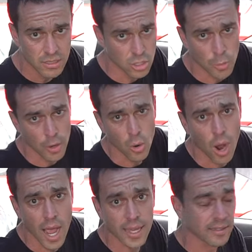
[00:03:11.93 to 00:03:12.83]
super
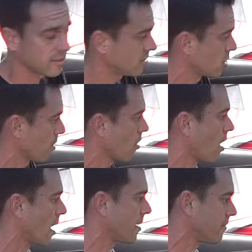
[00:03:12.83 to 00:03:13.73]
quiet, super
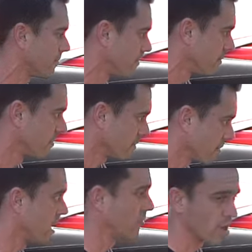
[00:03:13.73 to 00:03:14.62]
quiet.
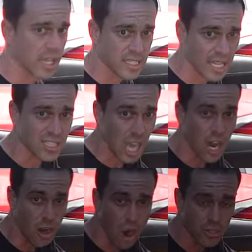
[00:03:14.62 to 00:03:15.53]
It really is like a
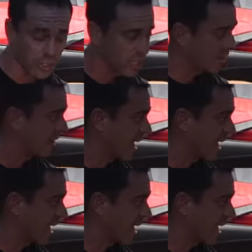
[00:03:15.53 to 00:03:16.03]
stock car until you give it